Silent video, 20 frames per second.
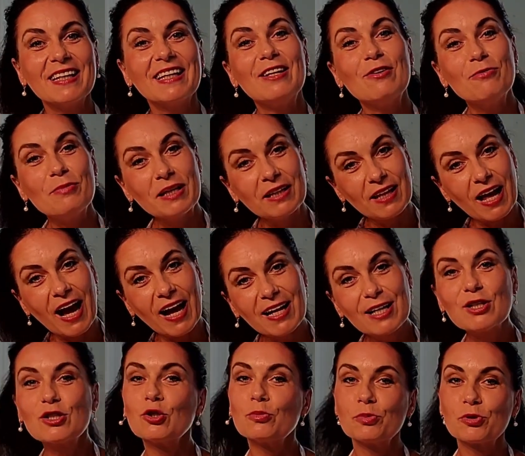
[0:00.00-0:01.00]
Give me a
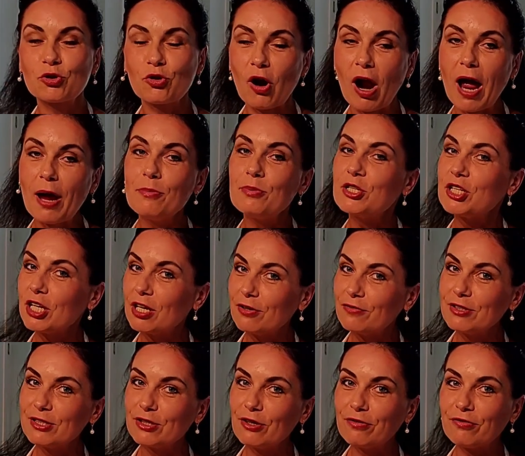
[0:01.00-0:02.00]
like, subscribe, share
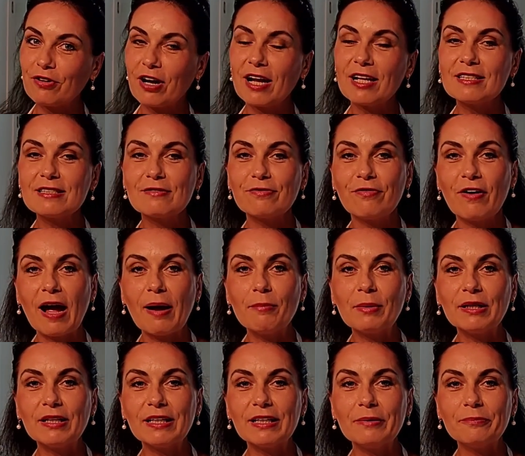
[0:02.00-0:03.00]
with your friends,
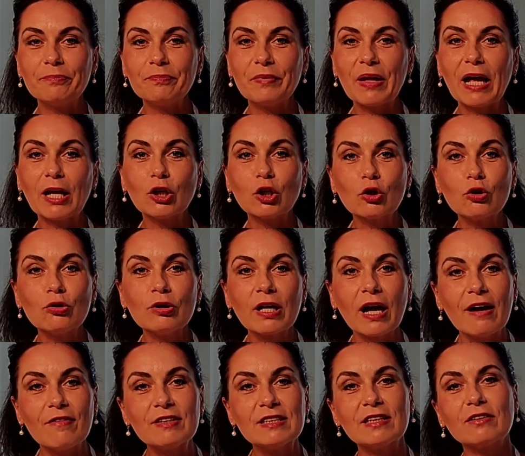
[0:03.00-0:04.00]
family, and cook
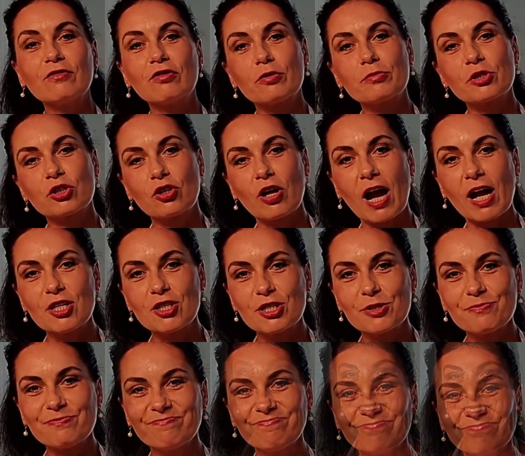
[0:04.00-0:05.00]
everything from
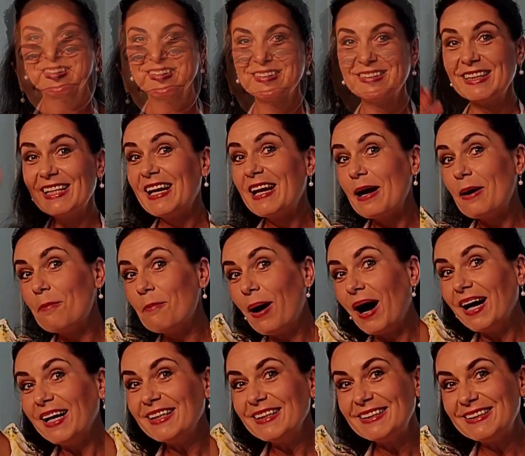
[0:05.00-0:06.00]
scratch.
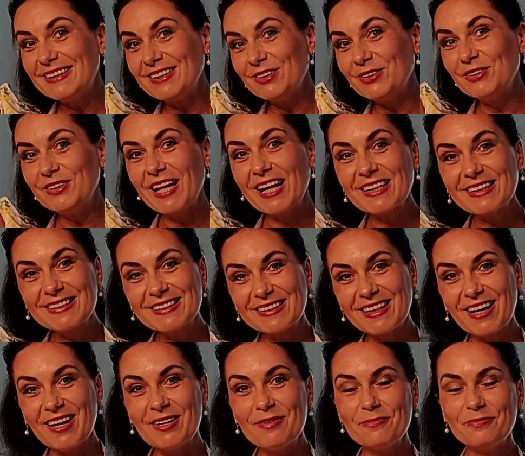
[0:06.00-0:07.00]
Bye, see you next
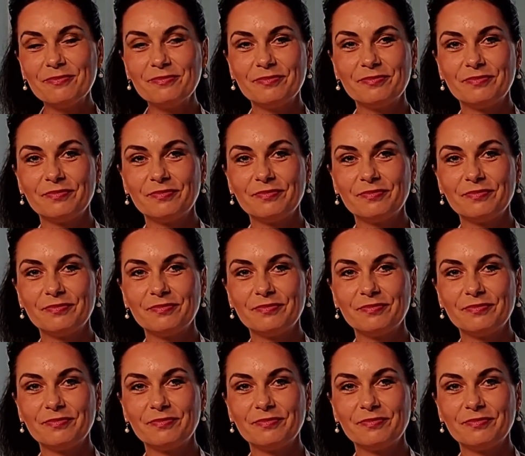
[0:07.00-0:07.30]
time.